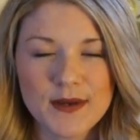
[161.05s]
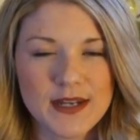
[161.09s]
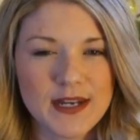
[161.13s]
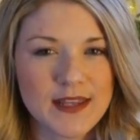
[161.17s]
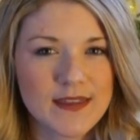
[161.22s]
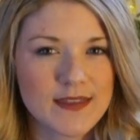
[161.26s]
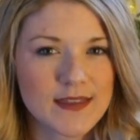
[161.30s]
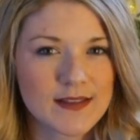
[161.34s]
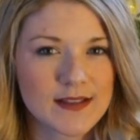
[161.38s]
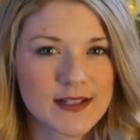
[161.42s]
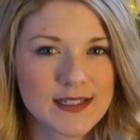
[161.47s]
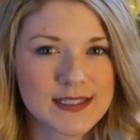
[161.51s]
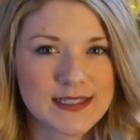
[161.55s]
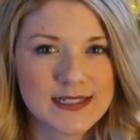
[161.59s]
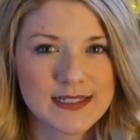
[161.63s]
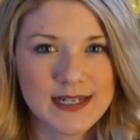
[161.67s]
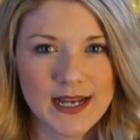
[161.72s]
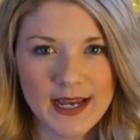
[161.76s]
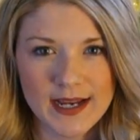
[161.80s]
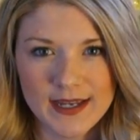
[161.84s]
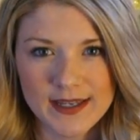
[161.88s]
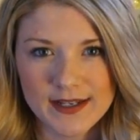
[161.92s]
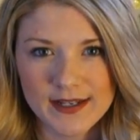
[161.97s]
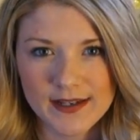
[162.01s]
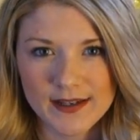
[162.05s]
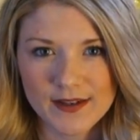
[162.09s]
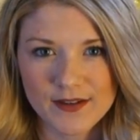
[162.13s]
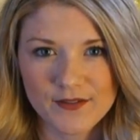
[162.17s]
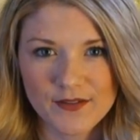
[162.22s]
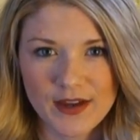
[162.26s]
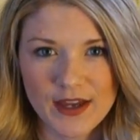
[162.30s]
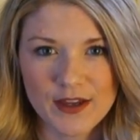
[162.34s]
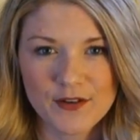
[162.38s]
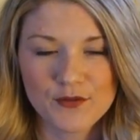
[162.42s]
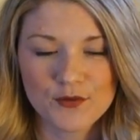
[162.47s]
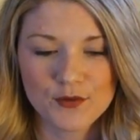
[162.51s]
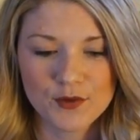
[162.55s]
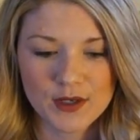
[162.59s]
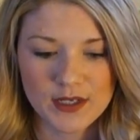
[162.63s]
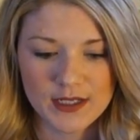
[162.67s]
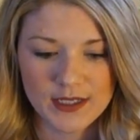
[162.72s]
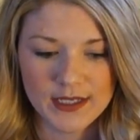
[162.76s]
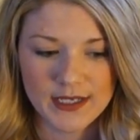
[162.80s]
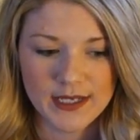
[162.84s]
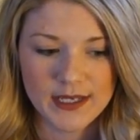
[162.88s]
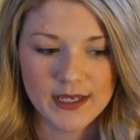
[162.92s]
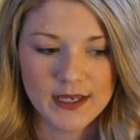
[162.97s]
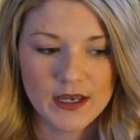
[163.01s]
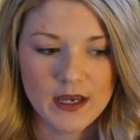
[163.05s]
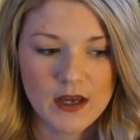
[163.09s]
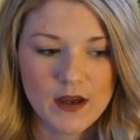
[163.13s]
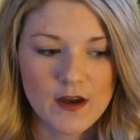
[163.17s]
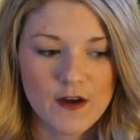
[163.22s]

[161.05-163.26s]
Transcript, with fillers: anything that's negative and really